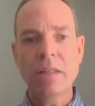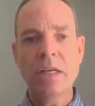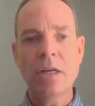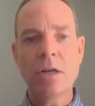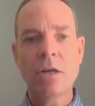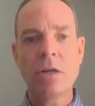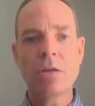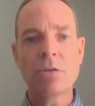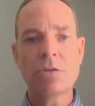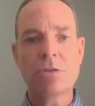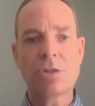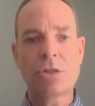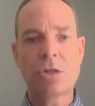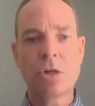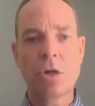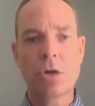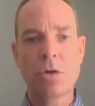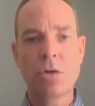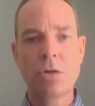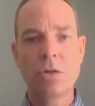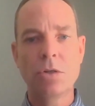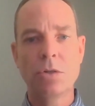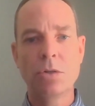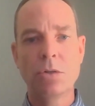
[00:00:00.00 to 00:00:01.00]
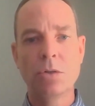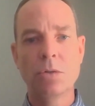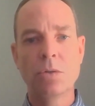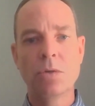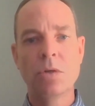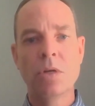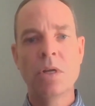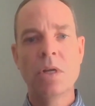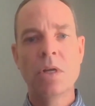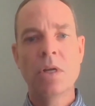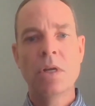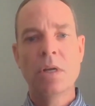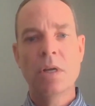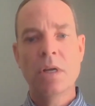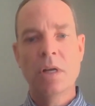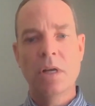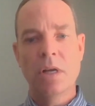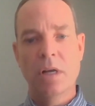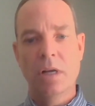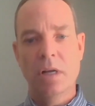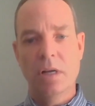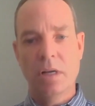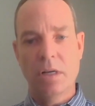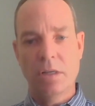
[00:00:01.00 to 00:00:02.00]
And then I'll show you
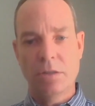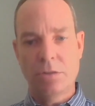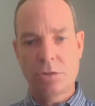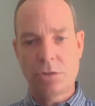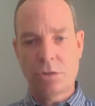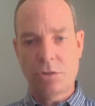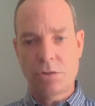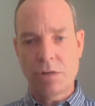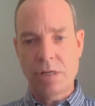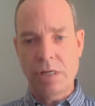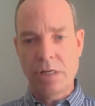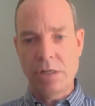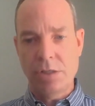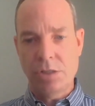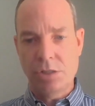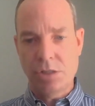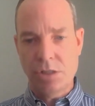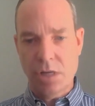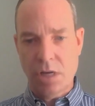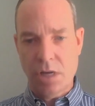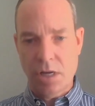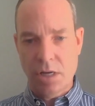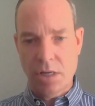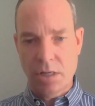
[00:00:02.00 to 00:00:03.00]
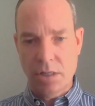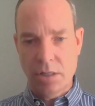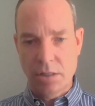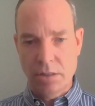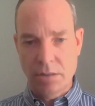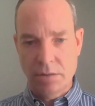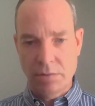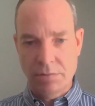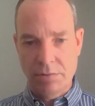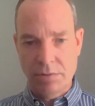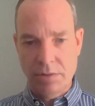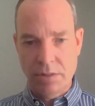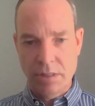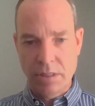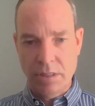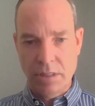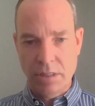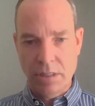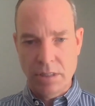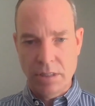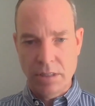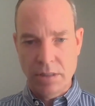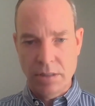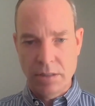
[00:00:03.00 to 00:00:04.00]
a screenshot of
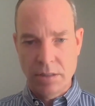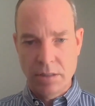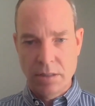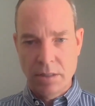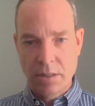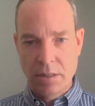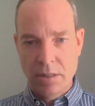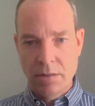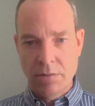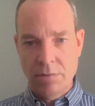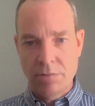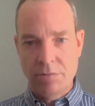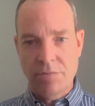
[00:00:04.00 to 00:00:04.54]
the